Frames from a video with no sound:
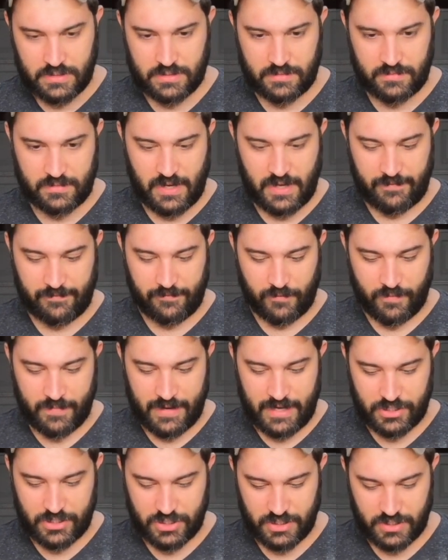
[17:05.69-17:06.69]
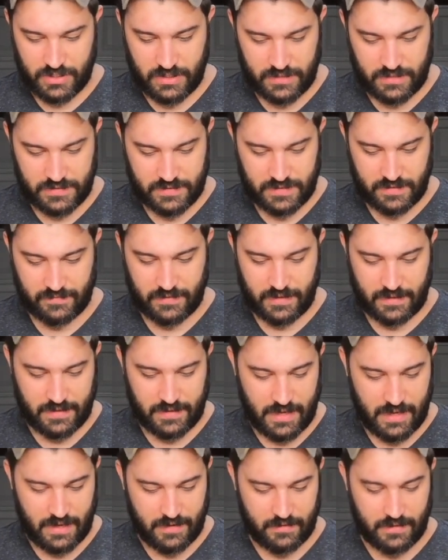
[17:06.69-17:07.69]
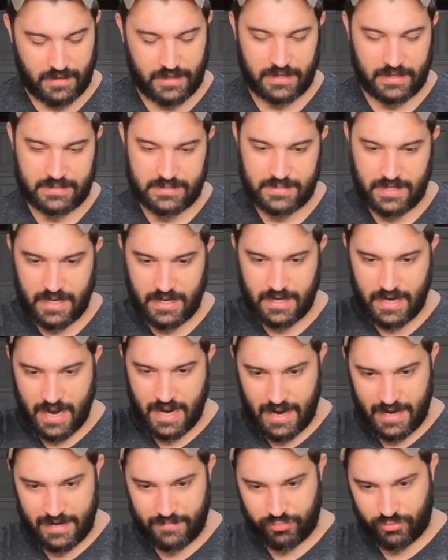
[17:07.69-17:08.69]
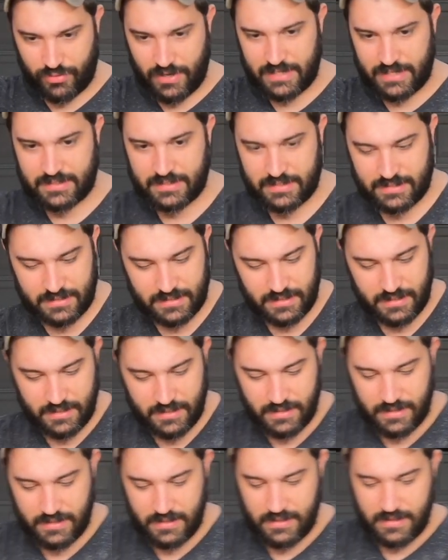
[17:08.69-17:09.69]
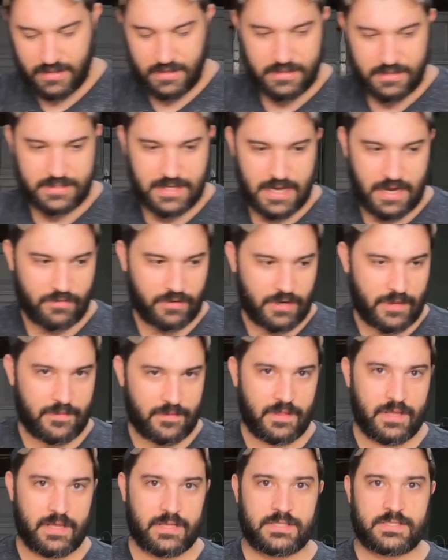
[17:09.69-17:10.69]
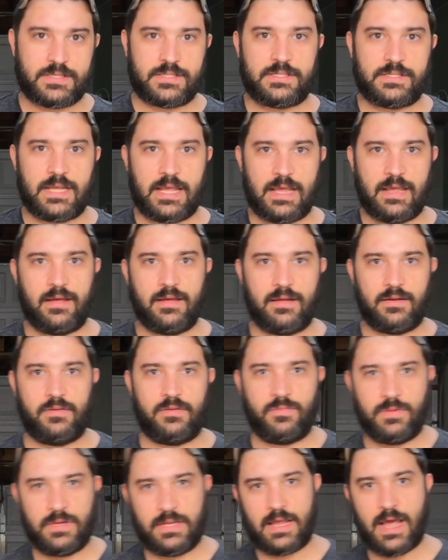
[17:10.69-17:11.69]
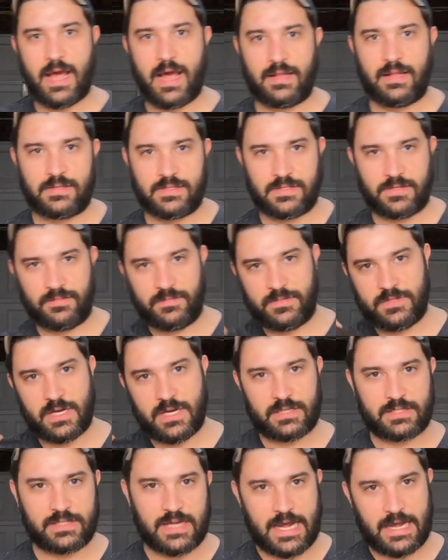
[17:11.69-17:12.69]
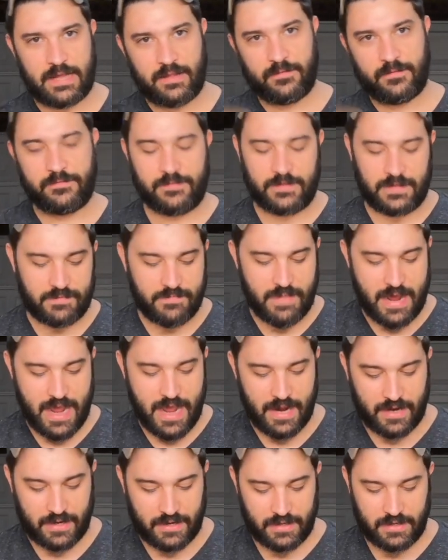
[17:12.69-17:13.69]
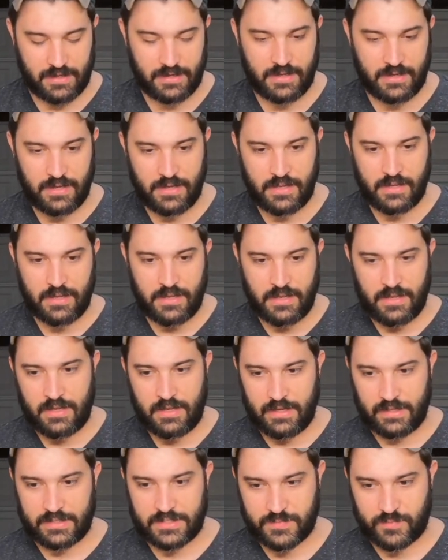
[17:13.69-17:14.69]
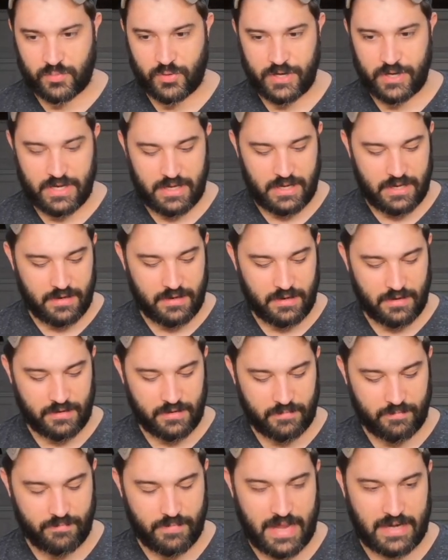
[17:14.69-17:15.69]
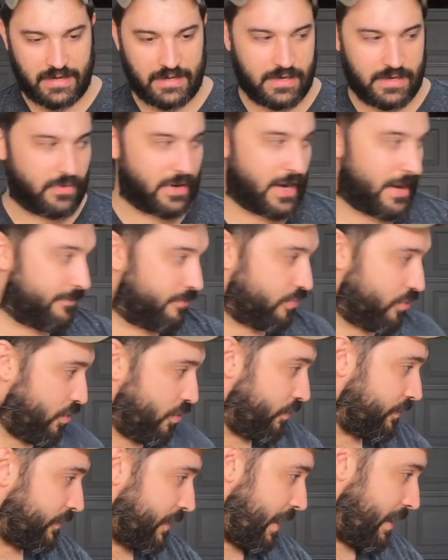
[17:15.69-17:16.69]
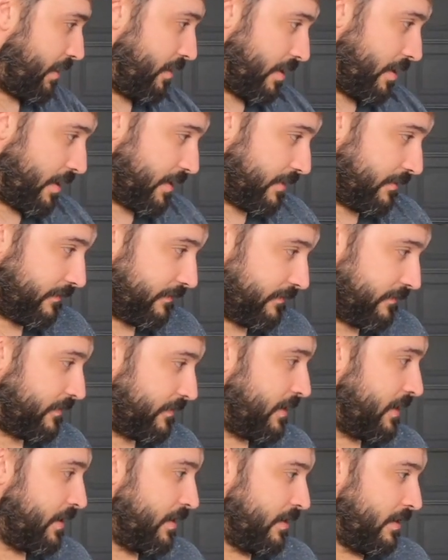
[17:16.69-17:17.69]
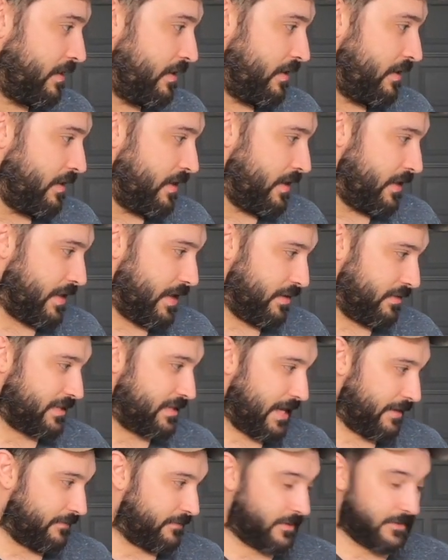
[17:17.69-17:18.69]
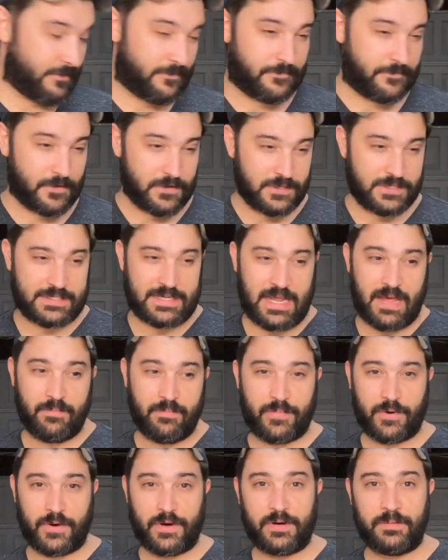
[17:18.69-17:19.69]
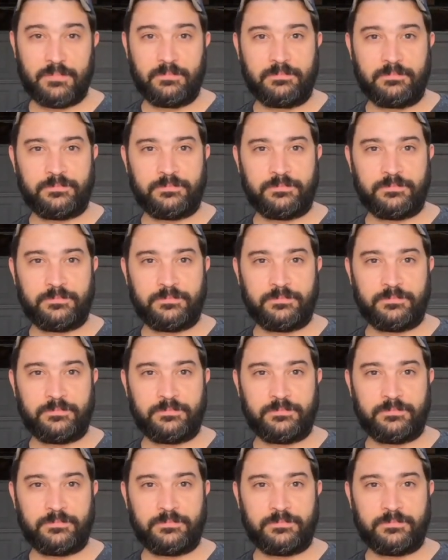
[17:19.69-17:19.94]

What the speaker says: deformation and stuff like that. Like I said, I pressed down on this and we got some ductile feedback. It's pretty bendy. When I broke that knife, that was after the first temper.